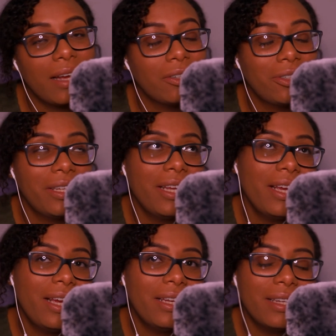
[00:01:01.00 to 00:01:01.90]
actually
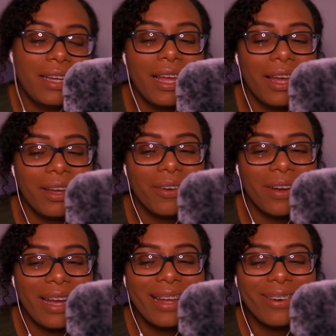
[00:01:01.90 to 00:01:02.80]
eat a
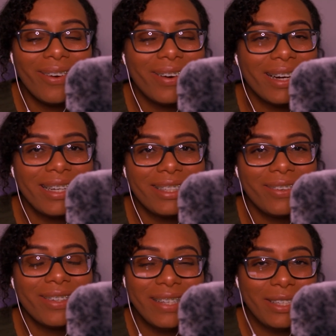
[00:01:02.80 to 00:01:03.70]
green orange.
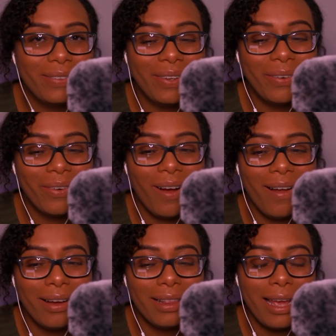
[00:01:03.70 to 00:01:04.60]
It would just feel wrong,